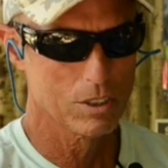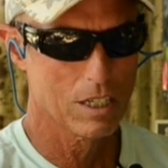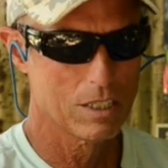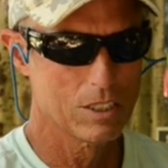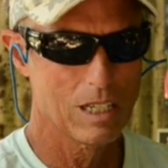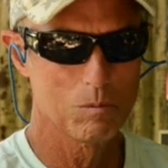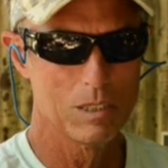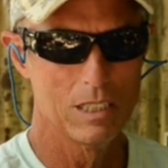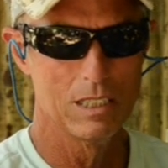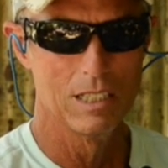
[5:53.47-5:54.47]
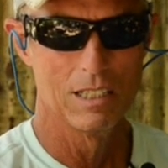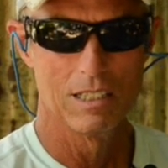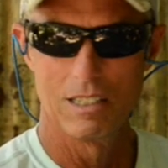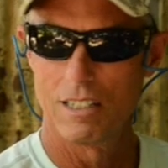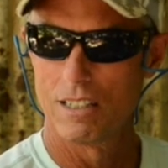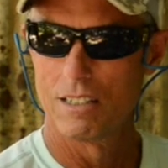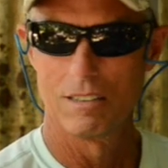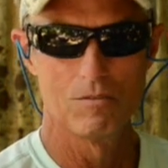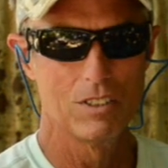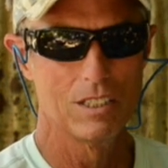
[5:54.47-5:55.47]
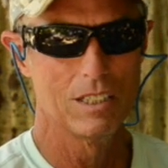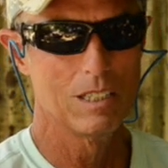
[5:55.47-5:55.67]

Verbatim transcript: Contact me via